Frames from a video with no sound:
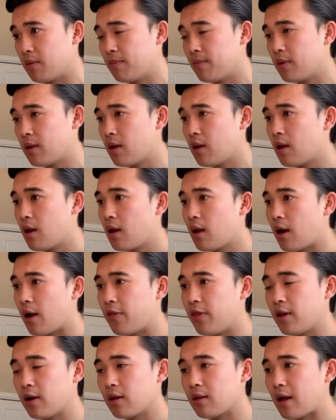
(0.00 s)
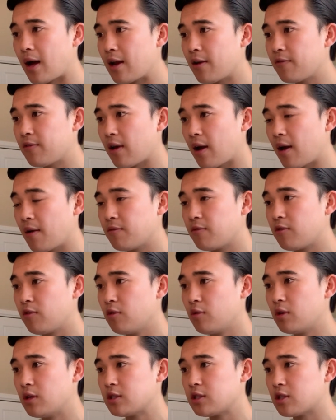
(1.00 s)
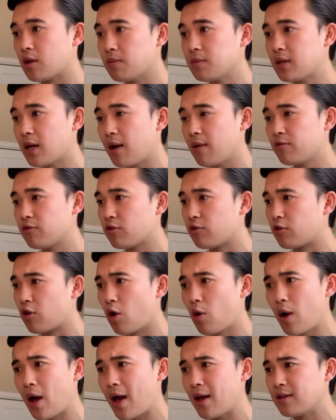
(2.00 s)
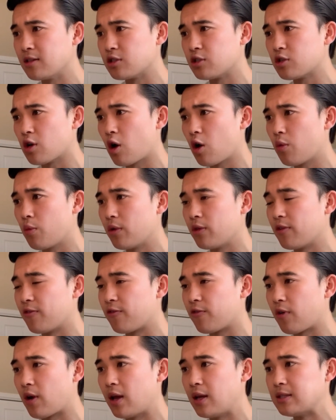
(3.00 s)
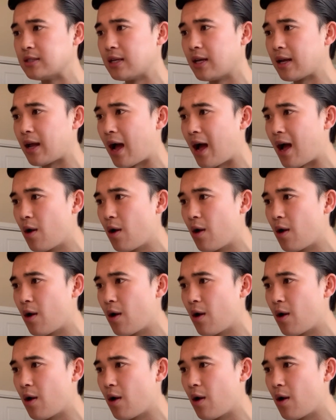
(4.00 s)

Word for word: I think a lot of times students sometimes just go ahead and start with the phrase like,